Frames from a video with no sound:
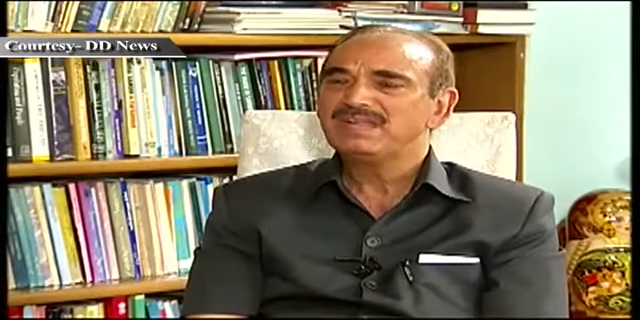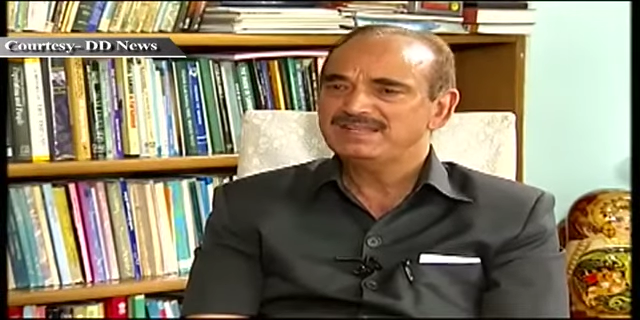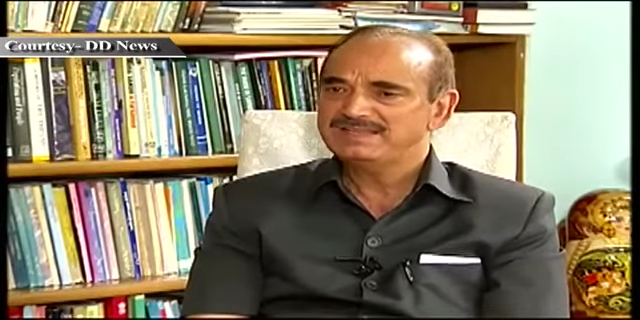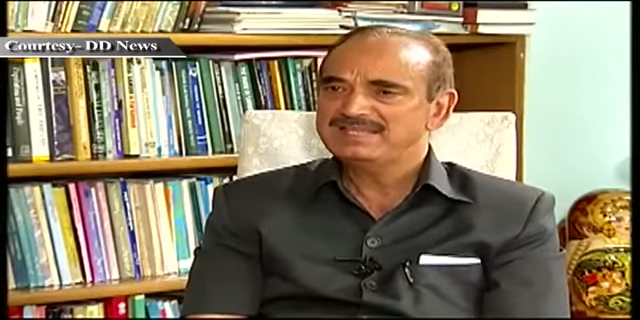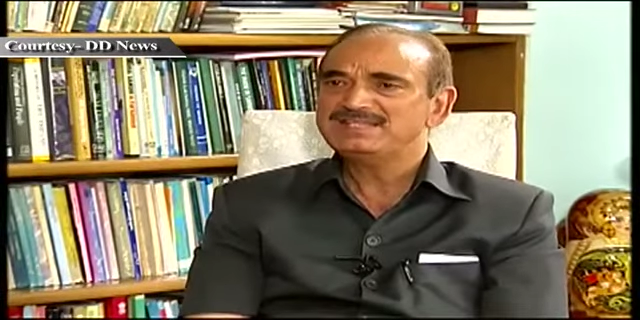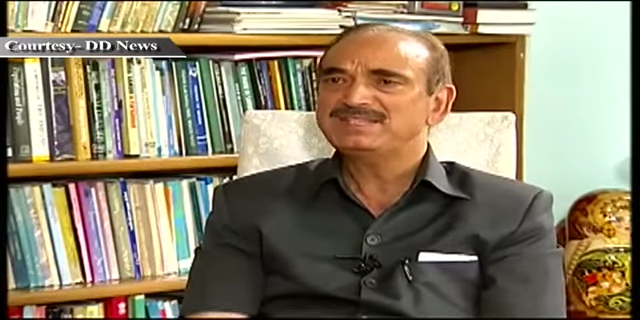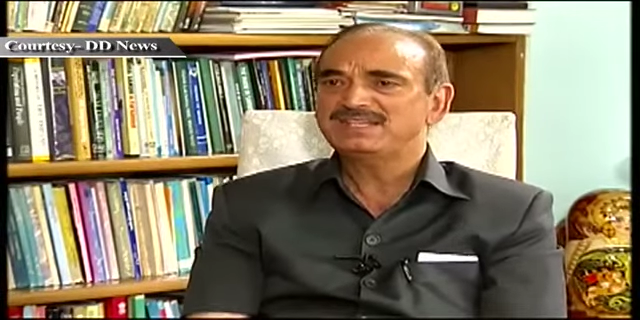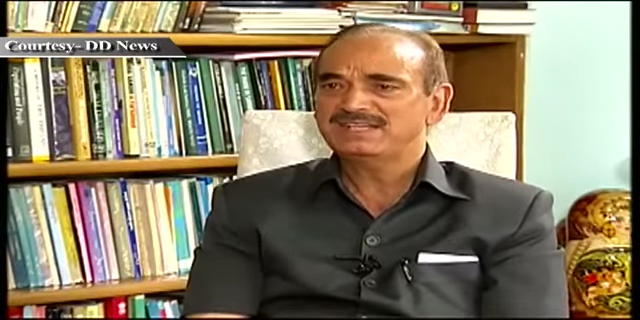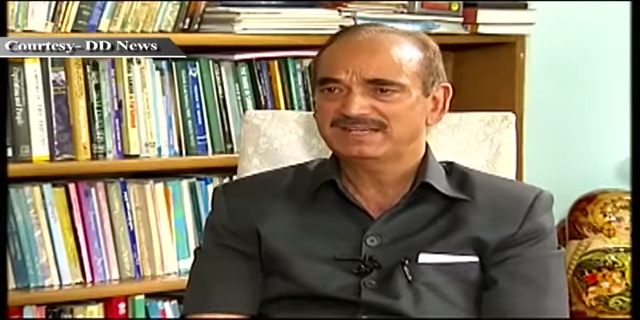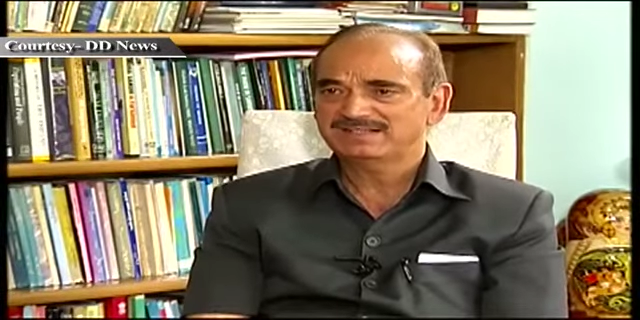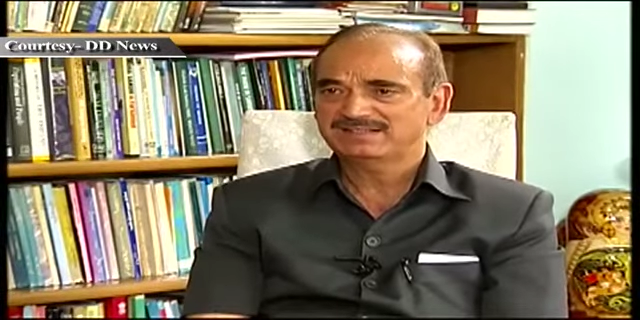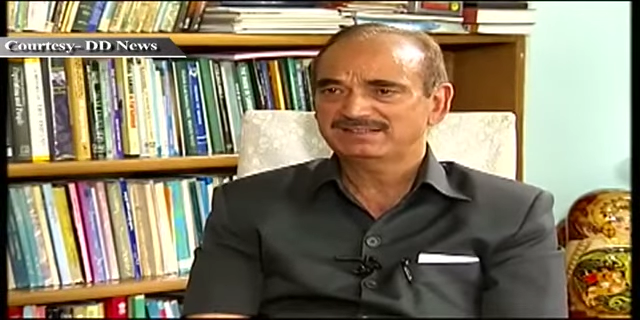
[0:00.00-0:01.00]
this
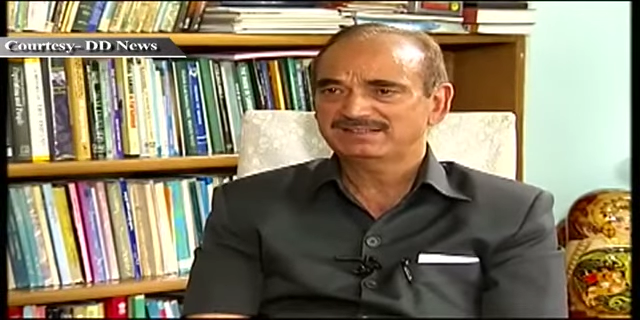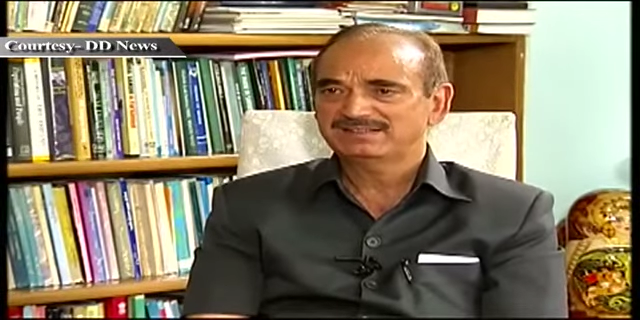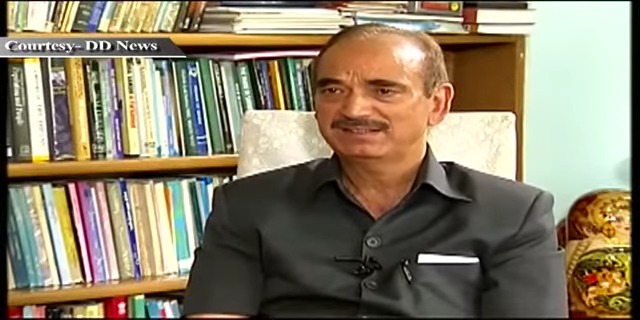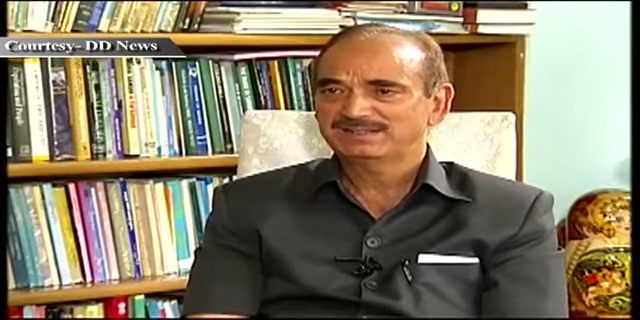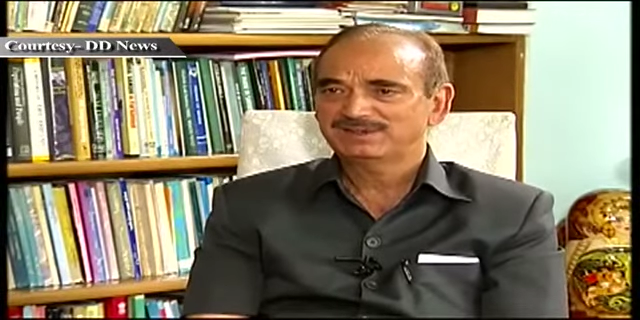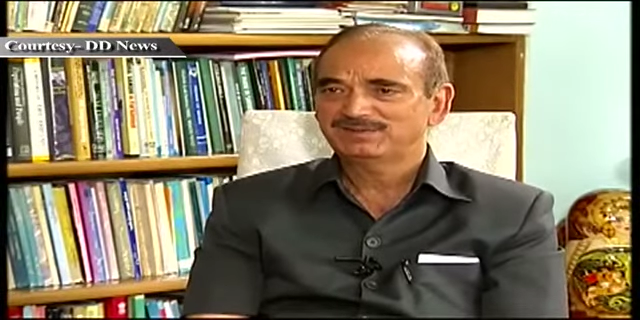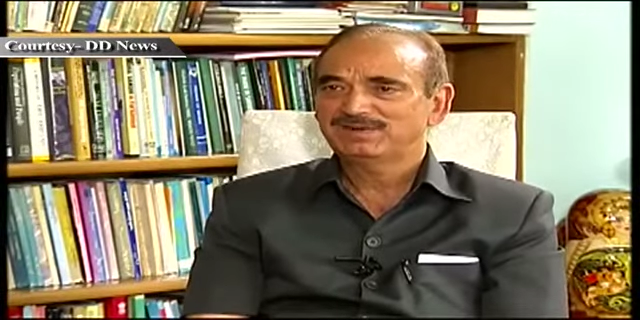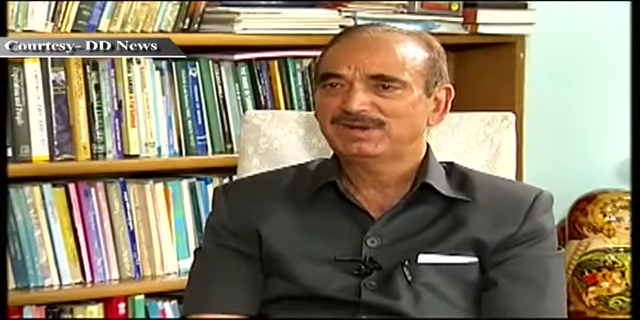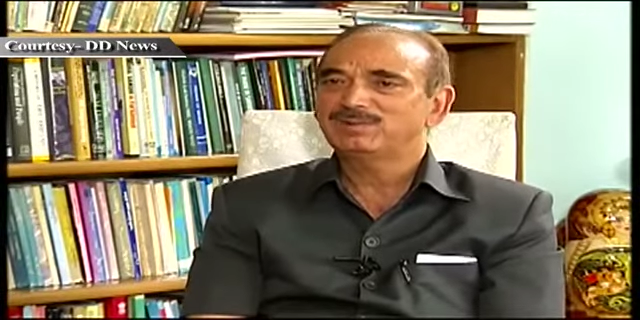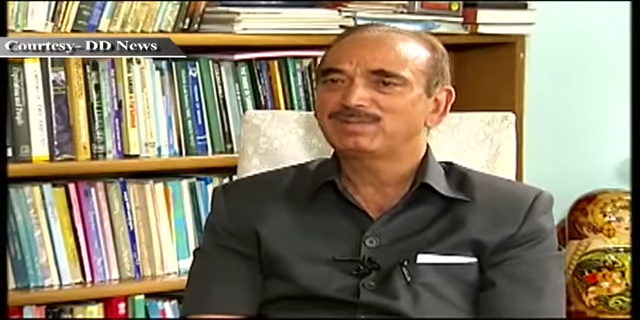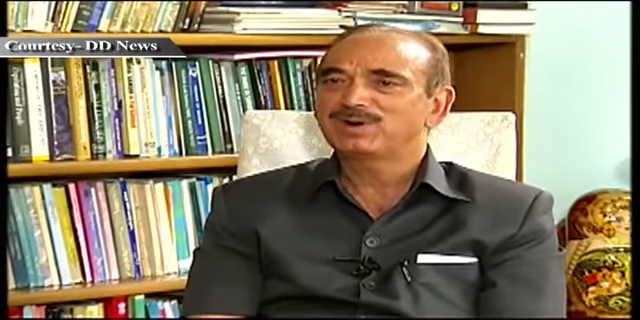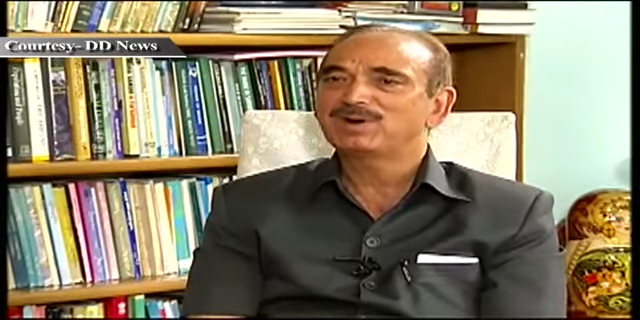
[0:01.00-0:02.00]
year, hmm. we
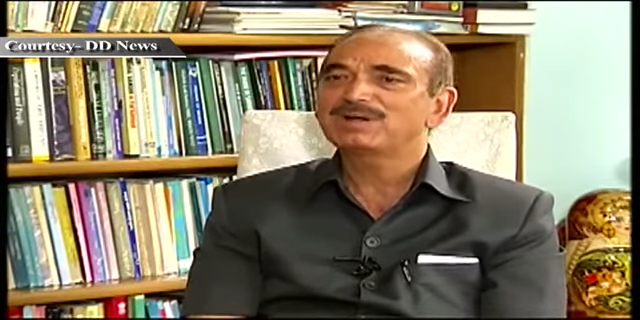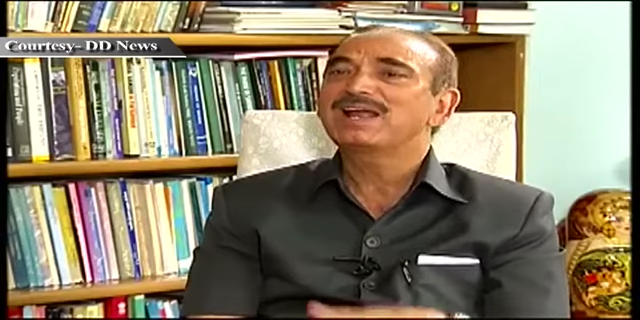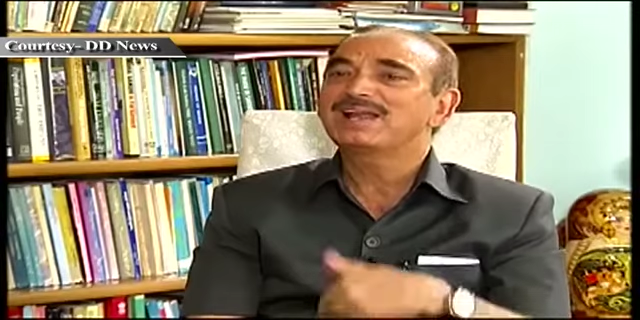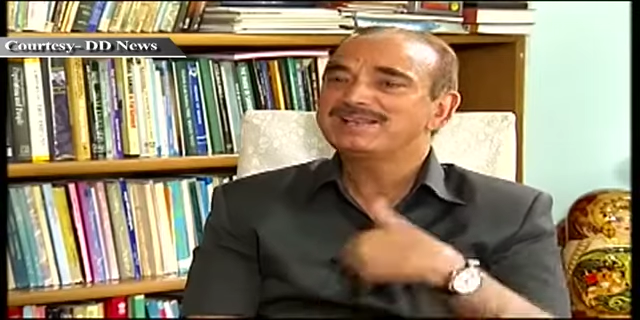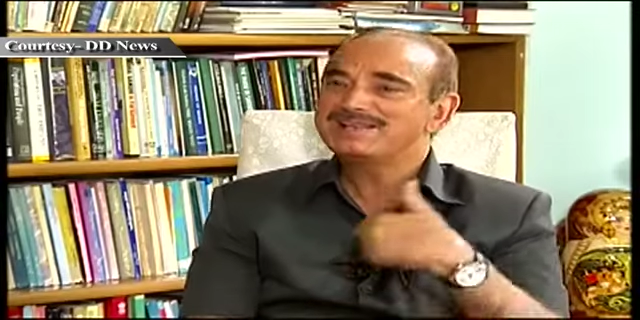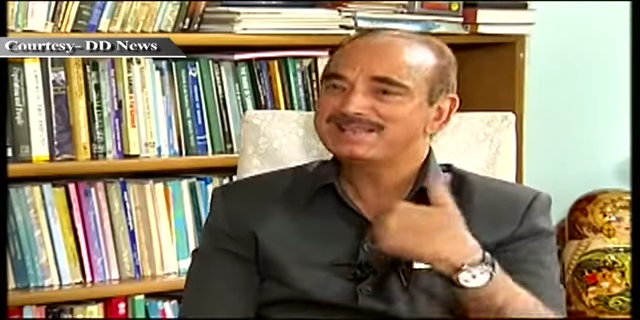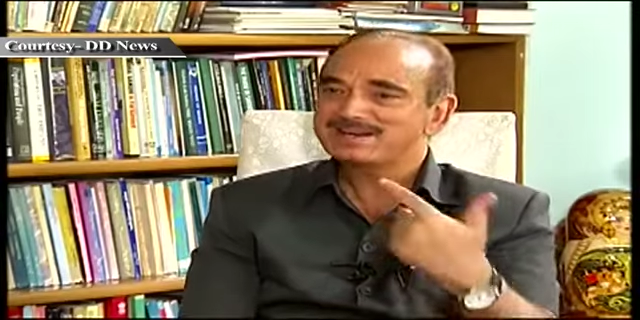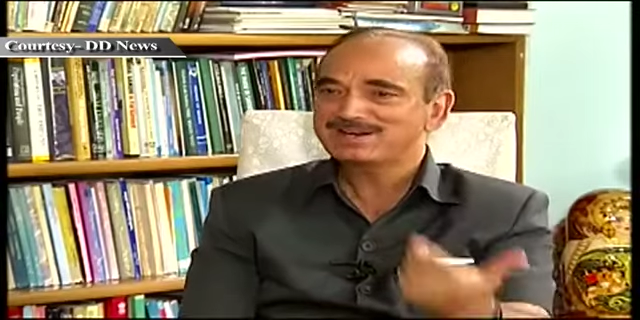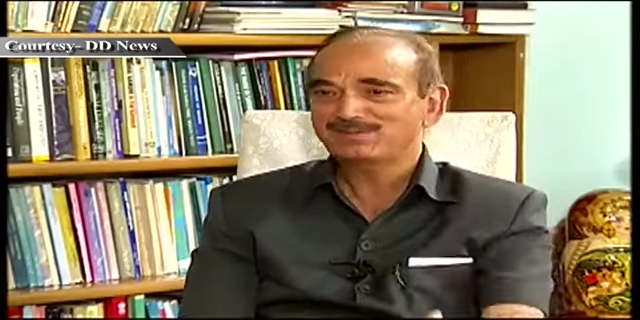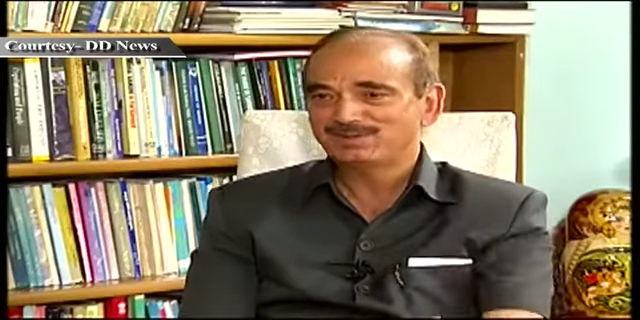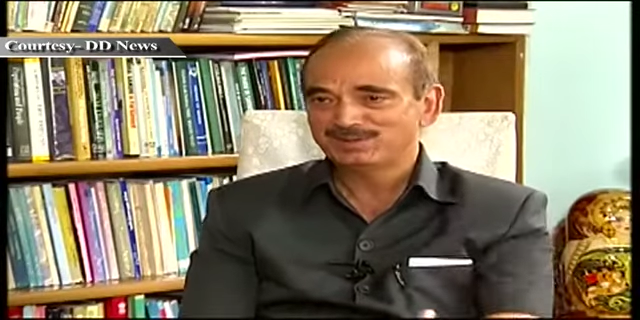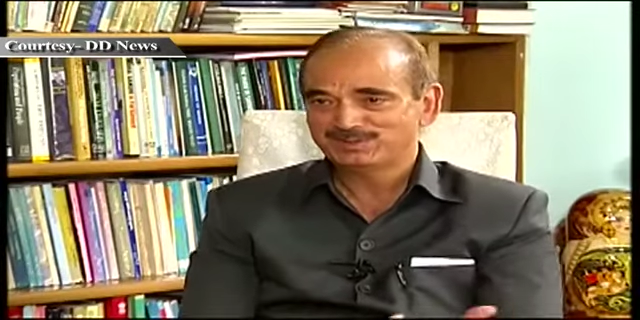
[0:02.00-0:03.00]
have brought another
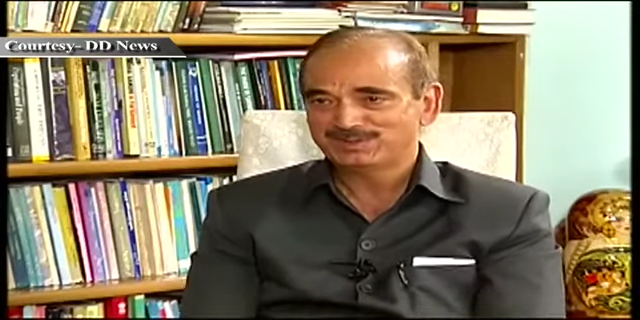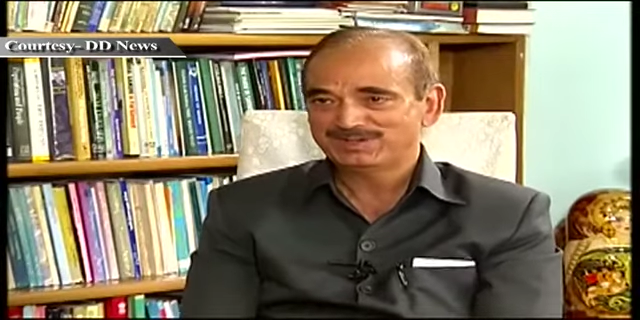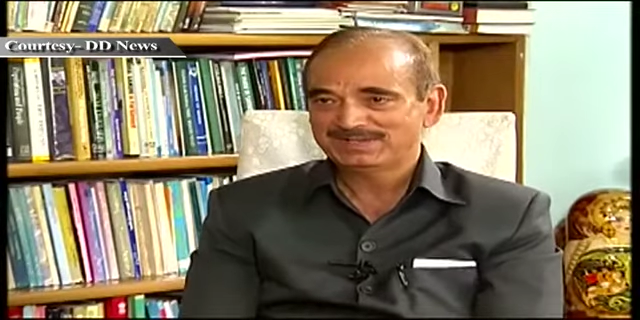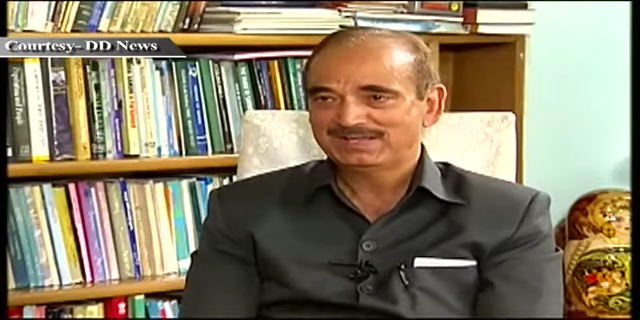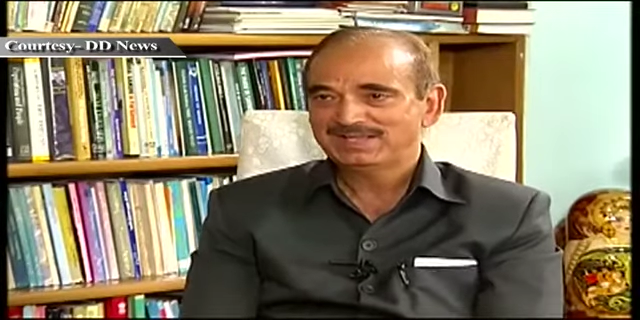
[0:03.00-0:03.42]
revolution.